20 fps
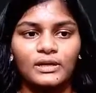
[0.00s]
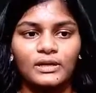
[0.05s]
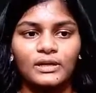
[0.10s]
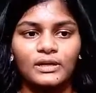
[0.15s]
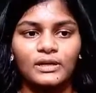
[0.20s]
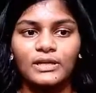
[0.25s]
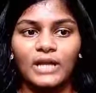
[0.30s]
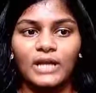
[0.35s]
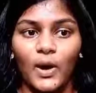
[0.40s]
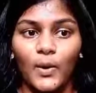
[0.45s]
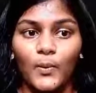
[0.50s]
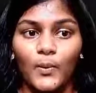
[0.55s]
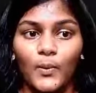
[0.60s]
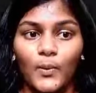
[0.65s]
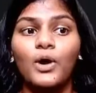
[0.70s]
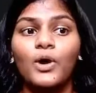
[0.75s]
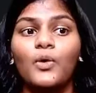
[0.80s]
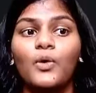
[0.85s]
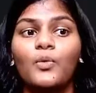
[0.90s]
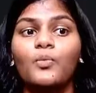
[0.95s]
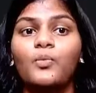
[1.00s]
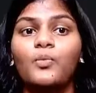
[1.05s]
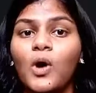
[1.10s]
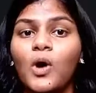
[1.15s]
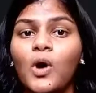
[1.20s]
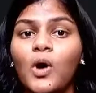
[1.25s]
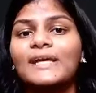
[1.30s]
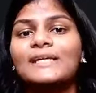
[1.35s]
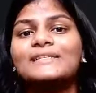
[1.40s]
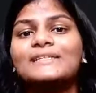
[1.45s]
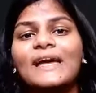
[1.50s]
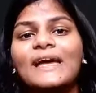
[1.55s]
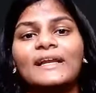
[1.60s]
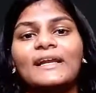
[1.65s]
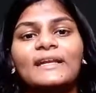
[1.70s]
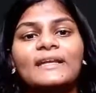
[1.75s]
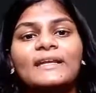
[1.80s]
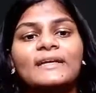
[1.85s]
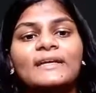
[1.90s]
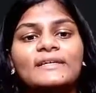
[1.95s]
Now, what
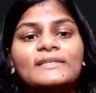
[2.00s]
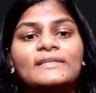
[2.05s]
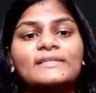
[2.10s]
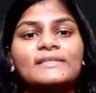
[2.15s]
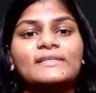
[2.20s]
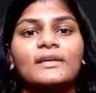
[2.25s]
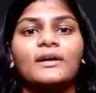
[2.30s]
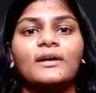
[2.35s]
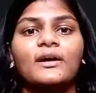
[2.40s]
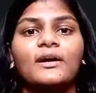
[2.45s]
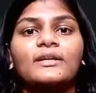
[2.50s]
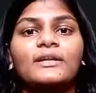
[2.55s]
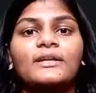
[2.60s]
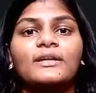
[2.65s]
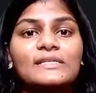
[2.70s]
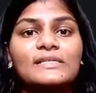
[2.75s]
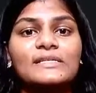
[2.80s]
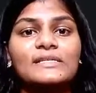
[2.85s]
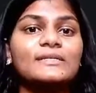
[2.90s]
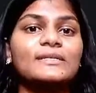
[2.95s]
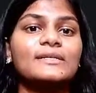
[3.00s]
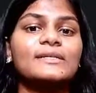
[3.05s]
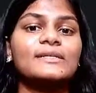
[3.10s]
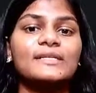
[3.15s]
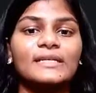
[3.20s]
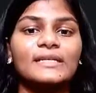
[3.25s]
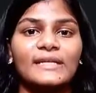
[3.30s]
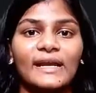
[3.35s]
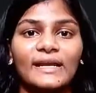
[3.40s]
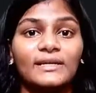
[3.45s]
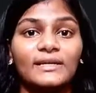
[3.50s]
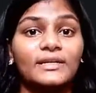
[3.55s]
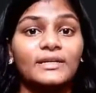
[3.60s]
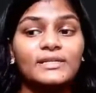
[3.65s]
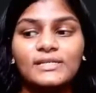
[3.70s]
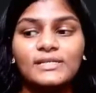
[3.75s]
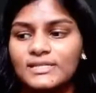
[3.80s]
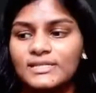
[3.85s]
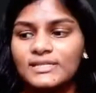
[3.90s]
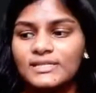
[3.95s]
exactly is resistors connected
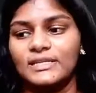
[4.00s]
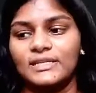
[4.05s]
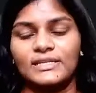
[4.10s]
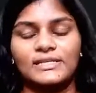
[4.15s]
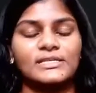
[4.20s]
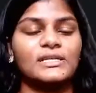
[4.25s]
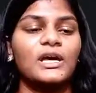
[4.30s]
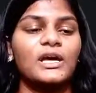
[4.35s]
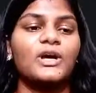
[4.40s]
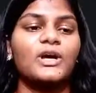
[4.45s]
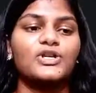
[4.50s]
in series?